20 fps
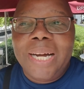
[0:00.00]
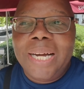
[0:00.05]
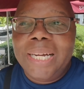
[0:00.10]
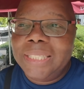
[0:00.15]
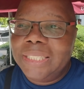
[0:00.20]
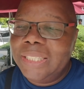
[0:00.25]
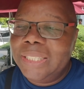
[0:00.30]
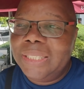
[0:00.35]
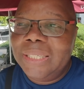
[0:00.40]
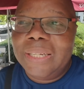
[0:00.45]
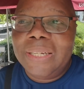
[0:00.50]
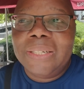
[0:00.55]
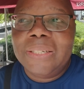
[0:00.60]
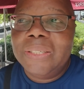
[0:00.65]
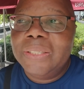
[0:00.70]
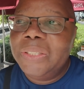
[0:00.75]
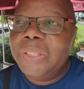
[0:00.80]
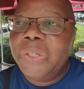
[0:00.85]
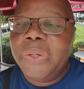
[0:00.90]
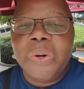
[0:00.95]
did tell her,
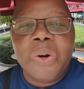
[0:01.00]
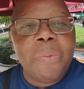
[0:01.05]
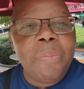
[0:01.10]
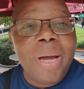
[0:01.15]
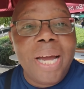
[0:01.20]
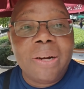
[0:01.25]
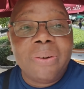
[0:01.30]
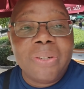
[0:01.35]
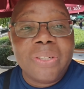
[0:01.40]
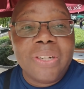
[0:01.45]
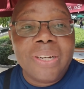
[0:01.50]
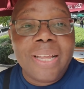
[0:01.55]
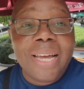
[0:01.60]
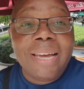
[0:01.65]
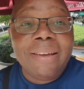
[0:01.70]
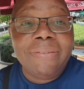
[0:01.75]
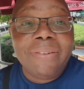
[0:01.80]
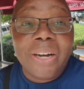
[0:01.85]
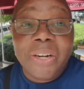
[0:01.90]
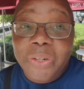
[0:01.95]
"You going backwards in
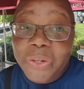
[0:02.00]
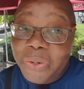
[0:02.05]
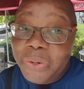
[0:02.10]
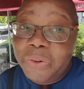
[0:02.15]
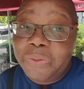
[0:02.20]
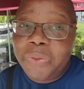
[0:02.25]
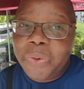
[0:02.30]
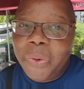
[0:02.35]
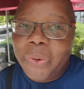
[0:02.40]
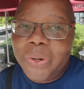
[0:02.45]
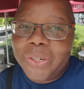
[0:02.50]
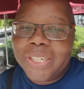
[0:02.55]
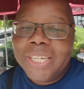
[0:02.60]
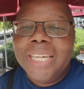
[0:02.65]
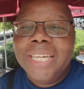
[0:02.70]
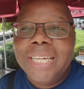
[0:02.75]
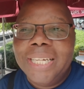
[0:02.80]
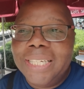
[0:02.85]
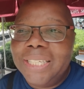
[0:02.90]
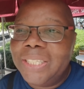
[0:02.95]
life? Are you going forward?"
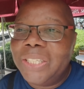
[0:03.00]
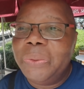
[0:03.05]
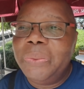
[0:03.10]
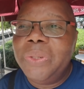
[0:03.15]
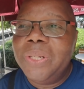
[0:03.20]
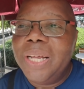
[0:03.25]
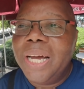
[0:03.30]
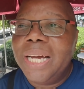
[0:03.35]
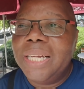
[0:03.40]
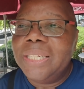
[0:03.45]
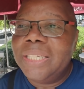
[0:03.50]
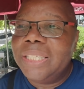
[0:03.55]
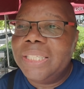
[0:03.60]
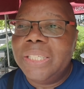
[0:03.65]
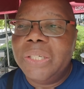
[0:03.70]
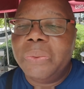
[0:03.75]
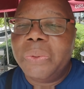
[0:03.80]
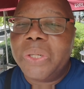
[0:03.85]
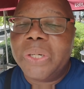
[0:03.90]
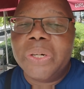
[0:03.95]
And then she realized she
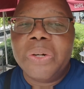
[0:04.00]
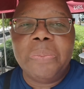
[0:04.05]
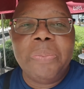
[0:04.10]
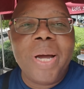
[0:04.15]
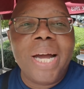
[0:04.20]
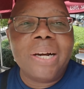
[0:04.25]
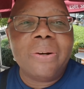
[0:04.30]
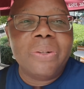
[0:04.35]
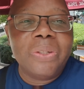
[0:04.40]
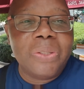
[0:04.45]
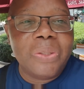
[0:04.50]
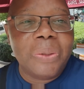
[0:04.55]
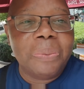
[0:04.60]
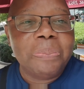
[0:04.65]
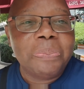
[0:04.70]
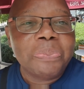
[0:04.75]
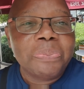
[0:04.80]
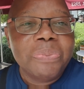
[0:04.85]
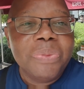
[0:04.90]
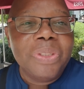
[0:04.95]
don't want to go backwards, so
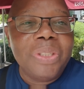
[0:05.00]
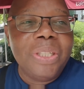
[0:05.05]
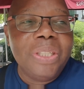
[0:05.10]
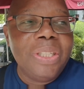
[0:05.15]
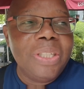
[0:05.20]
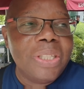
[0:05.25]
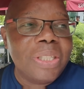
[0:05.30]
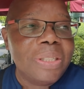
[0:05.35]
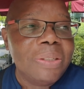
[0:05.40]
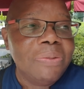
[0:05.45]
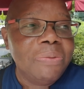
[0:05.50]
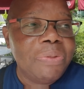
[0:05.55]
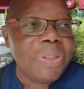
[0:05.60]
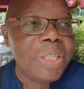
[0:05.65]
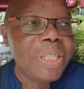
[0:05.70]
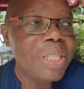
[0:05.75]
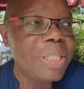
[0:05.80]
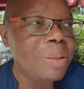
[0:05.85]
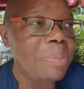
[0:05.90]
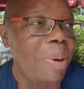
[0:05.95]
she just
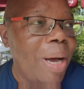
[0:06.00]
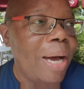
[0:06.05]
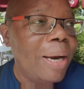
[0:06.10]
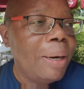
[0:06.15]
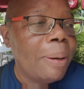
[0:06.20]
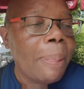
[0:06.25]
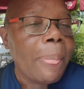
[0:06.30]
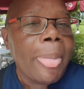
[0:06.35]
forgets about it.